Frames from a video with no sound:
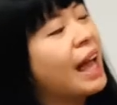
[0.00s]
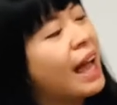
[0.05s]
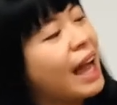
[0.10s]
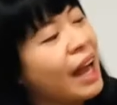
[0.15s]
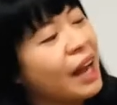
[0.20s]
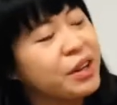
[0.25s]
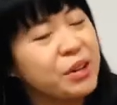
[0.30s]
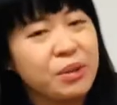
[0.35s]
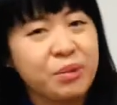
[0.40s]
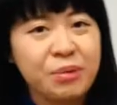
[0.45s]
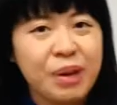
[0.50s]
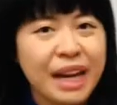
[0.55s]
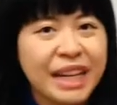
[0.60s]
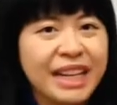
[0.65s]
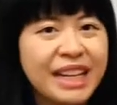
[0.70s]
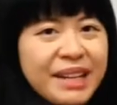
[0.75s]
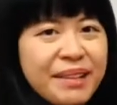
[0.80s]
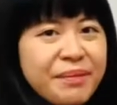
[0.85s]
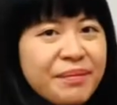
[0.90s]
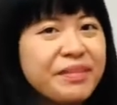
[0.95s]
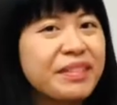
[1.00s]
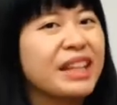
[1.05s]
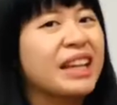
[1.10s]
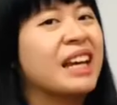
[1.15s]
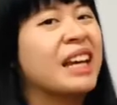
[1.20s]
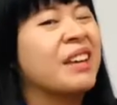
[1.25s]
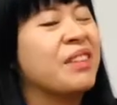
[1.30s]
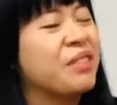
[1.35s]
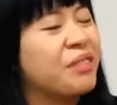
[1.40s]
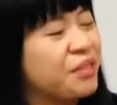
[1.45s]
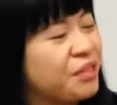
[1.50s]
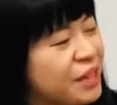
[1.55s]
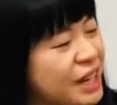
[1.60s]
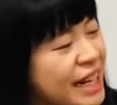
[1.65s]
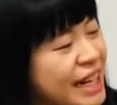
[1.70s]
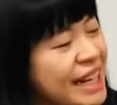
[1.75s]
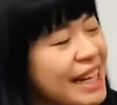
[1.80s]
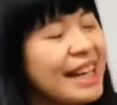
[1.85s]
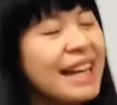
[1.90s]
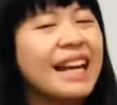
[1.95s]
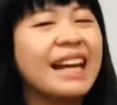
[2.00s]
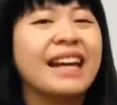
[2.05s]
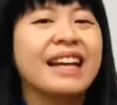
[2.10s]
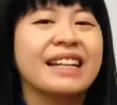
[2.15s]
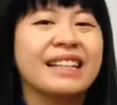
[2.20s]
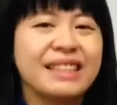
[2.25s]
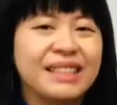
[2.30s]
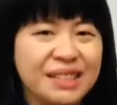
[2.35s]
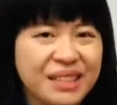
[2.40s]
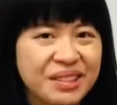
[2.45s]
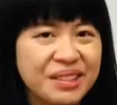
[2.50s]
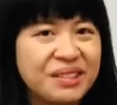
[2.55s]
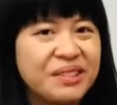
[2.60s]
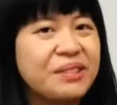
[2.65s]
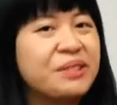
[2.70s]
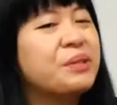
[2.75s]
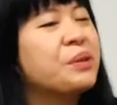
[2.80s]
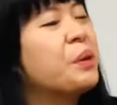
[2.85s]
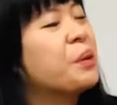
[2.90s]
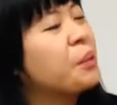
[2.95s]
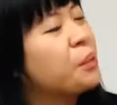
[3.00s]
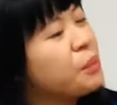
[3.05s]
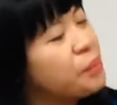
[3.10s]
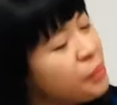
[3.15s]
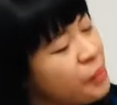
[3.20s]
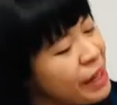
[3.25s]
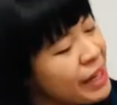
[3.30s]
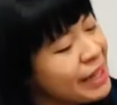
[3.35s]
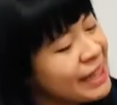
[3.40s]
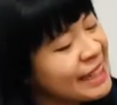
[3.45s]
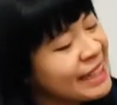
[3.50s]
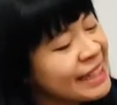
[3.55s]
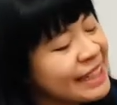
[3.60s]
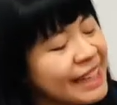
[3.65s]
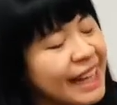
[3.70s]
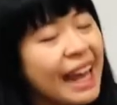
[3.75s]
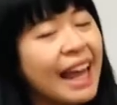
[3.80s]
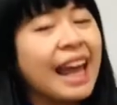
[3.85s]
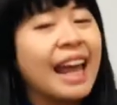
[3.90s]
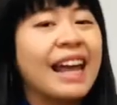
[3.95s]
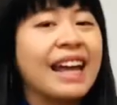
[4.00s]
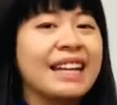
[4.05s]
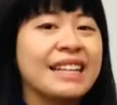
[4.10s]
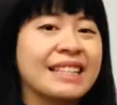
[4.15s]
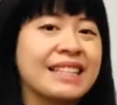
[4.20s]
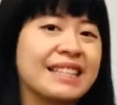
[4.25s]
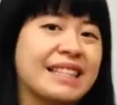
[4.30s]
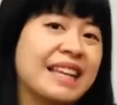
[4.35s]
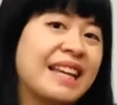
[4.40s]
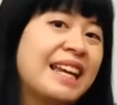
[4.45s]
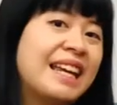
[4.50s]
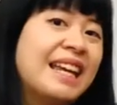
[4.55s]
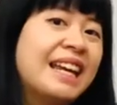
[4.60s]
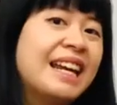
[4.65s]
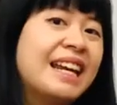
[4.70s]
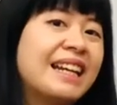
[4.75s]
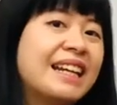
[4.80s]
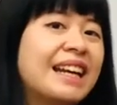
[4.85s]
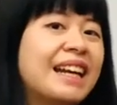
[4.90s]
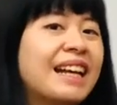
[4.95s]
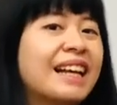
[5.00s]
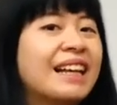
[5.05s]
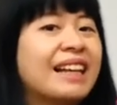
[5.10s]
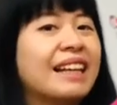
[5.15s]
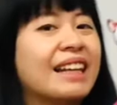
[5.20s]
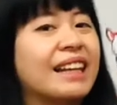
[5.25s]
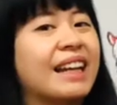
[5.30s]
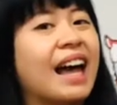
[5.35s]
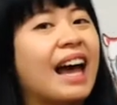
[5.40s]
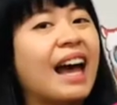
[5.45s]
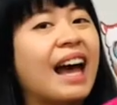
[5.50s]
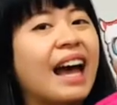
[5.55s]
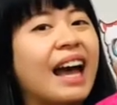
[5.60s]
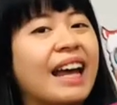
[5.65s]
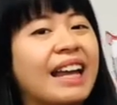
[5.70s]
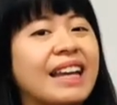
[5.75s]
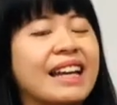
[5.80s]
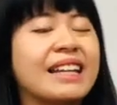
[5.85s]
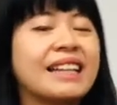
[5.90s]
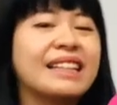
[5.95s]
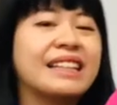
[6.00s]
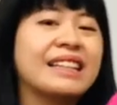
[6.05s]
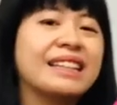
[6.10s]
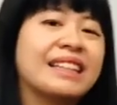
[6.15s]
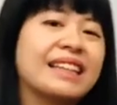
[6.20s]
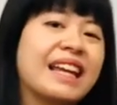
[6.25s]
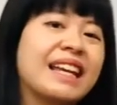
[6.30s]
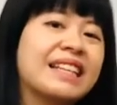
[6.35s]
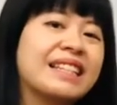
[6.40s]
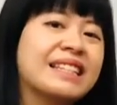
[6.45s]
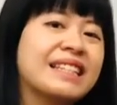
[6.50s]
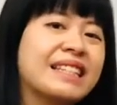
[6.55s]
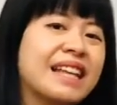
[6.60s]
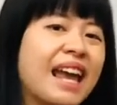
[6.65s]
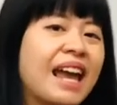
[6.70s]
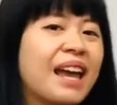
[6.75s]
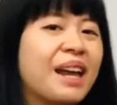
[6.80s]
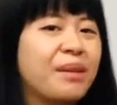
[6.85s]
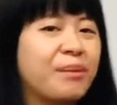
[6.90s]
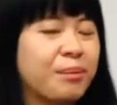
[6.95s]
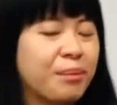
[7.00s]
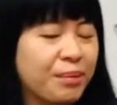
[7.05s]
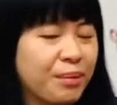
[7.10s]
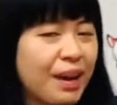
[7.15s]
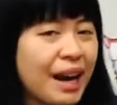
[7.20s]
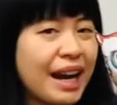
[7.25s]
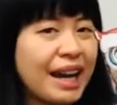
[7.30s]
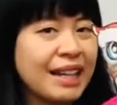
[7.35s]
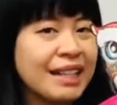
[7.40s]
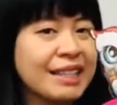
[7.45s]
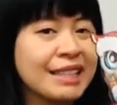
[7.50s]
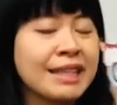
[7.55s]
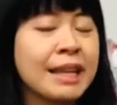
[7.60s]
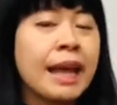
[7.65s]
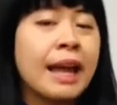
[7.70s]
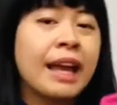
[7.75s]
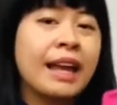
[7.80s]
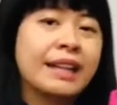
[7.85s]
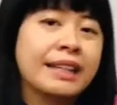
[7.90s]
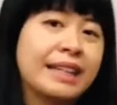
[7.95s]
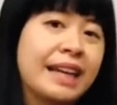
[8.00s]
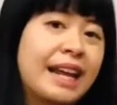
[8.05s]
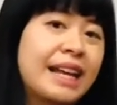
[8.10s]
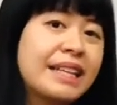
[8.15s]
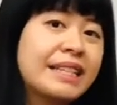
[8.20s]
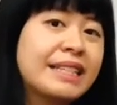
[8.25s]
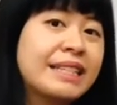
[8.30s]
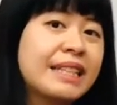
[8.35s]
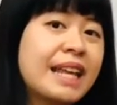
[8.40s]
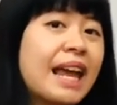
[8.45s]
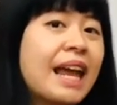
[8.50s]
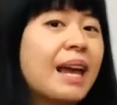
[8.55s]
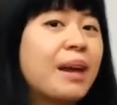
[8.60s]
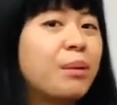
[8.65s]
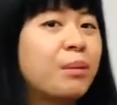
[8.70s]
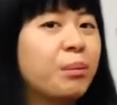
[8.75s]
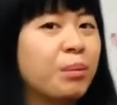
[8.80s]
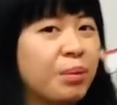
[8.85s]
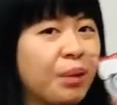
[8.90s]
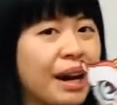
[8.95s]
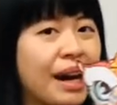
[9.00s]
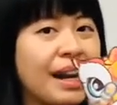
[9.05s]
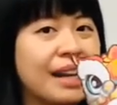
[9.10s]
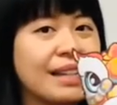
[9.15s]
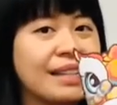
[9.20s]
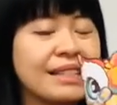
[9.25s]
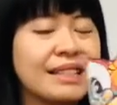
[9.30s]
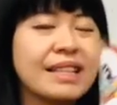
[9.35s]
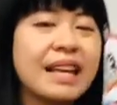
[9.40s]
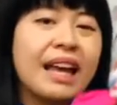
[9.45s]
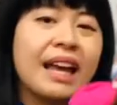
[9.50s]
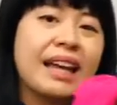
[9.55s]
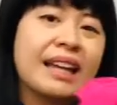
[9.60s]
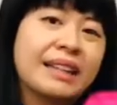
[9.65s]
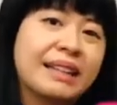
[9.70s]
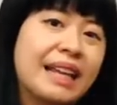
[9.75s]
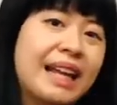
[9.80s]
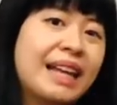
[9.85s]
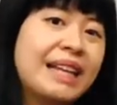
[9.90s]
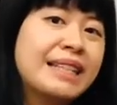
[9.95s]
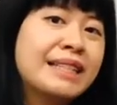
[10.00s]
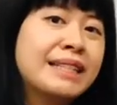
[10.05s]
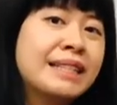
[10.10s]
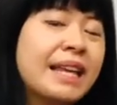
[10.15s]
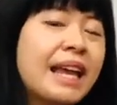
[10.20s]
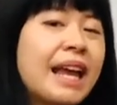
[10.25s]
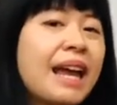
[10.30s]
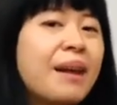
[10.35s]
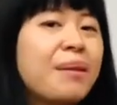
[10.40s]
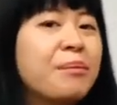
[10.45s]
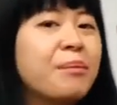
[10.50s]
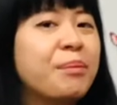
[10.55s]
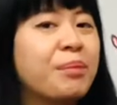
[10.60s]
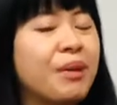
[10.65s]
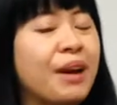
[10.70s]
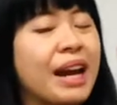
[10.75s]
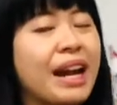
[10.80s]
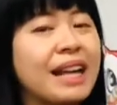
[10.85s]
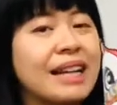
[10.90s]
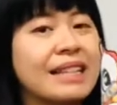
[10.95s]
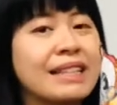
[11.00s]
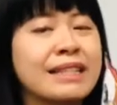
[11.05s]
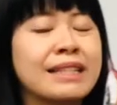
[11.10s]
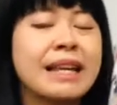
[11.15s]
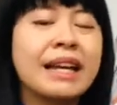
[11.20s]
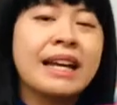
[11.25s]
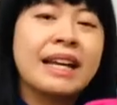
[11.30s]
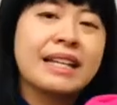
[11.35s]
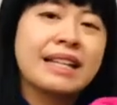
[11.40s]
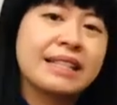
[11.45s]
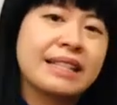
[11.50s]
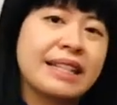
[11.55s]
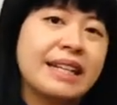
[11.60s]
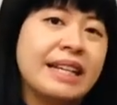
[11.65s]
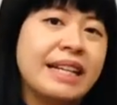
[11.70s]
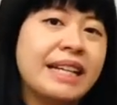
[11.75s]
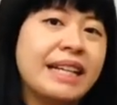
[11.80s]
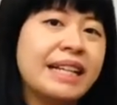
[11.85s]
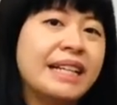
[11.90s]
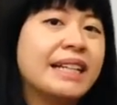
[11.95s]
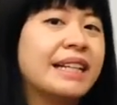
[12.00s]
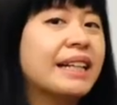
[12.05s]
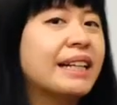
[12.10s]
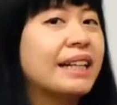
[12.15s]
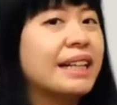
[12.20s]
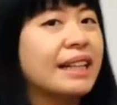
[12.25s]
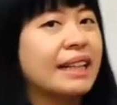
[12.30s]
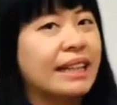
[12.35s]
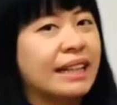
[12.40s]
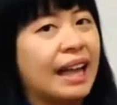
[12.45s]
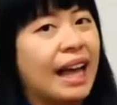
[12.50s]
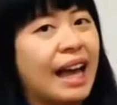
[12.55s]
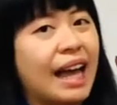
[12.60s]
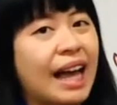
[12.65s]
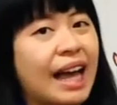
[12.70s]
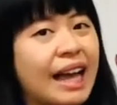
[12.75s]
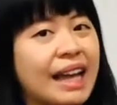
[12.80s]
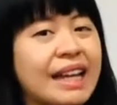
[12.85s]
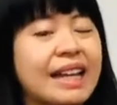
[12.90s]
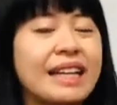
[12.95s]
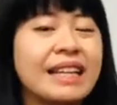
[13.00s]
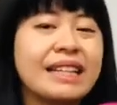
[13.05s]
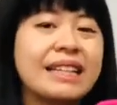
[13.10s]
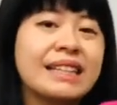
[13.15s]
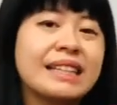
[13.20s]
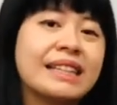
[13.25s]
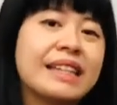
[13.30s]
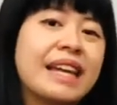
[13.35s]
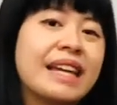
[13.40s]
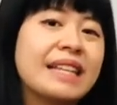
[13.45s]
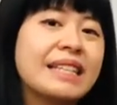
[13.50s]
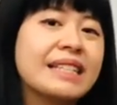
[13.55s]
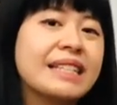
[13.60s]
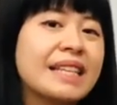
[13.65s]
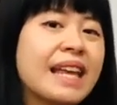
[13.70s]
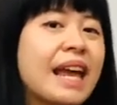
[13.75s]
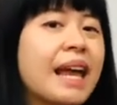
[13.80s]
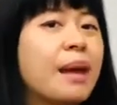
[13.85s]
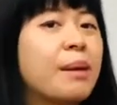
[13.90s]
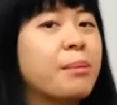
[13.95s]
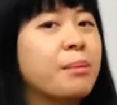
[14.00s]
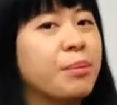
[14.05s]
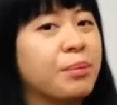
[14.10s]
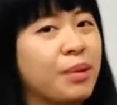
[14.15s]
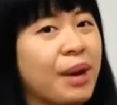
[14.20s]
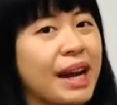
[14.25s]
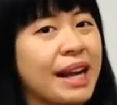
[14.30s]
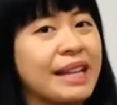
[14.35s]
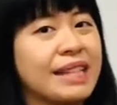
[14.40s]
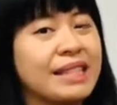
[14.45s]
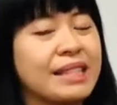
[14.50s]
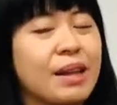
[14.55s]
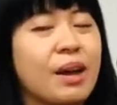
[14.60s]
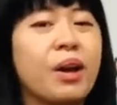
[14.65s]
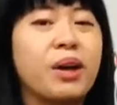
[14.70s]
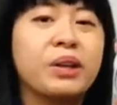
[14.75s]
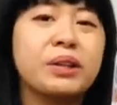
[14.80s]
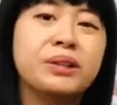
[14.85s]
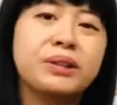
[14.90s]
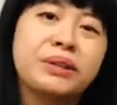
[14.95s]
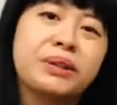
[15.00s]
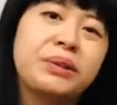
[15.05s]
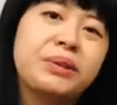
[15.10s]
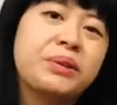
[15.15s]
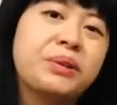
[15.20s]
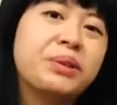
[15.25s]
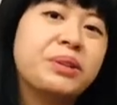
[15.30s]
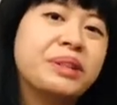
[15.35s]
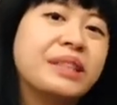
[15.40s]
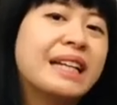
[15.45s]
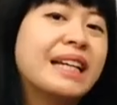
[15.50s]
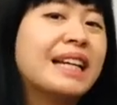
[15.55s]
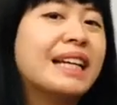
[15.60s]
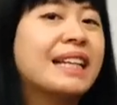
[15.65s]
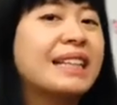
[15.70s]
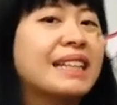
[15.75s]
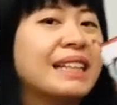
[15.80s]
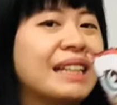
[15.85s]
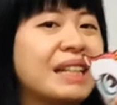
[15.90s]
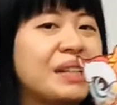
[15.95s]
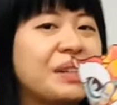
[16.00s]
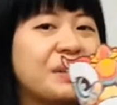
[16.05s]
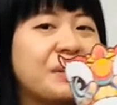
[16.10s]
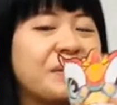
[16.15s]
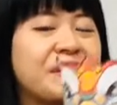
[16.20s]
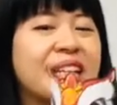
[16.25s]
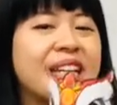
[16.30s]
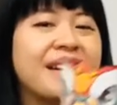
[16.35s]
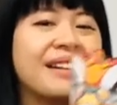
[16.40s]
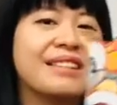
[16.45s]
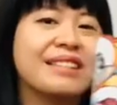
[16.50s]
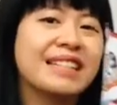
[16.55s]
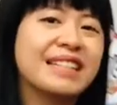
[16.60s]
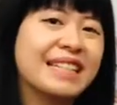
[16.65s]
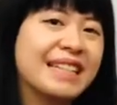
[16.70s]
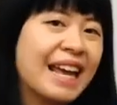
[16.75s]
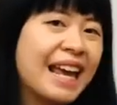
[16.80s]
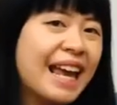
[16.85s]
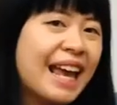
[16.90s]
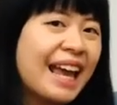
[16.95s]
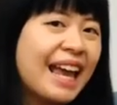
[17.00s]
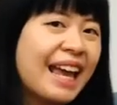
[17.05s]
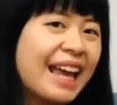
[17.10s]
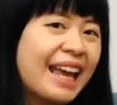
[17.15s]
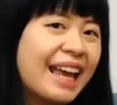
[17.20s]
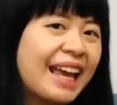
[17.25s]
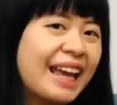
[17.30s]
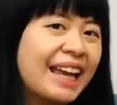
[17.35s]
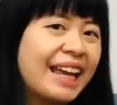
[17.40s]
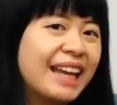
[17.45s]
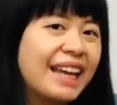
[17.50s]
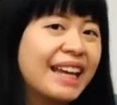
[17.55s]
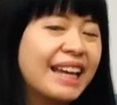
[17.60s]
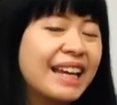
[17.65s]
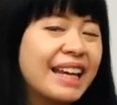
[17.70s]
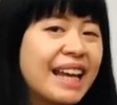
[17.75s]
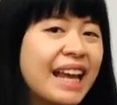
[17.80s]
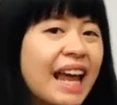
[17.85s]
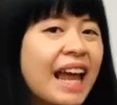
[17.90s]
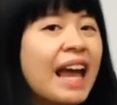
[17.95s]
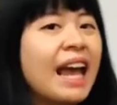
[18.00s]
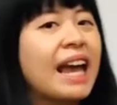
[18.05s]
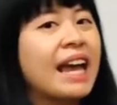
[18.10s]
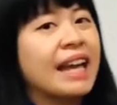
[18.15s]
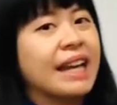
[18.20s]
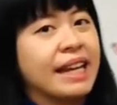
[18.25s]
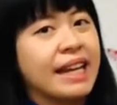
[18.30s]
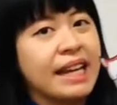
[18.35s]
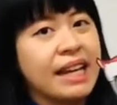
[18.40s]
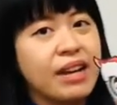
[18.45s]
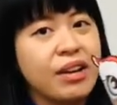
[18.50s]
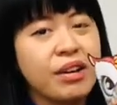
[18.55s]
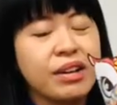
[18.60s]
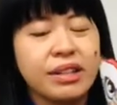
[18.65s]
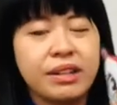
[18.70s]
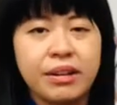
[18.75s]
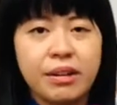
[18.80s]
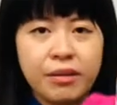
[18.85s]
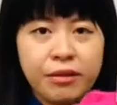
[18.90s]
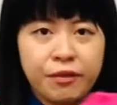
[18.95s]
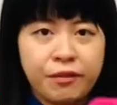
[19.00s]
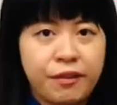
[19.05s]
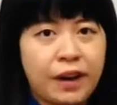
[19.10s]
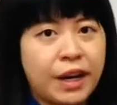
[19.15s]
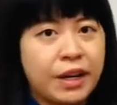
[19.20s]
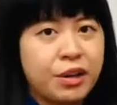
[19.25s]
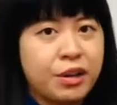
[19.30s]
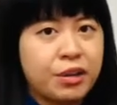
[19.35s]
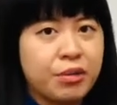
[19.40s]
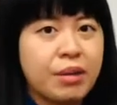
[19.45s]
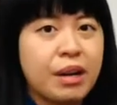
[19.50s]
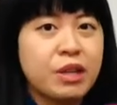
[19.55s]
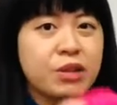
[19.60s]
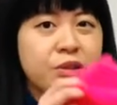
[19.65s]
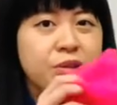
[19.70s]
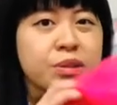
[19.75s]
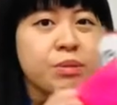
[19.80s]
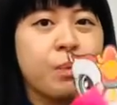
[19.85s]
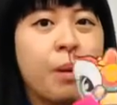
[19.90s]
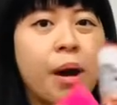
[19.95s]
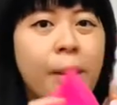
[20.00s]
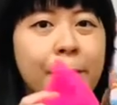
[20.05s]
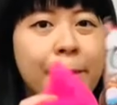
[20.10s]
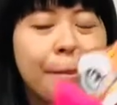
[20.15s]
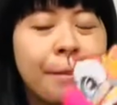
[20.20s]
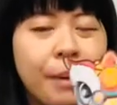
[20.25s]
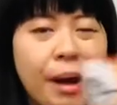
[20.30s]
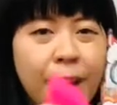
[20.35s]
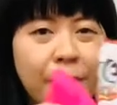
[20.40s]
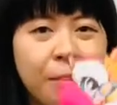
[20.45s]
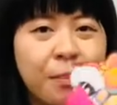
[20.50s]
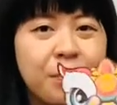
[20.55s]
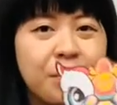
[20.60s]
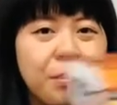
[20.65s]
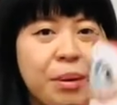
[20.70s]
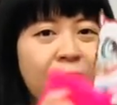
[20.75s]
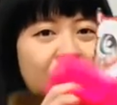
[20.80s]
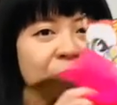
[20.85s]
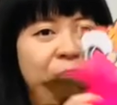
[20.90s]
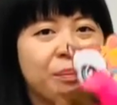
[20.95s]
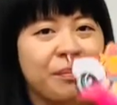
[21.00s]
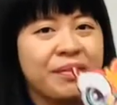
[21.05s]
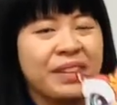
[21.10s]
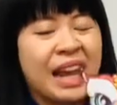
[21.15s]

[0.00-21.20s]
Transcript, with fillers: Are you ready? In three, two, one. See the lion dance and pranks, dance and pranks, dance and pranks. See the lion dance and pranks on Lunar New Year's Day. Hear the firecrackers pop, pop, pop,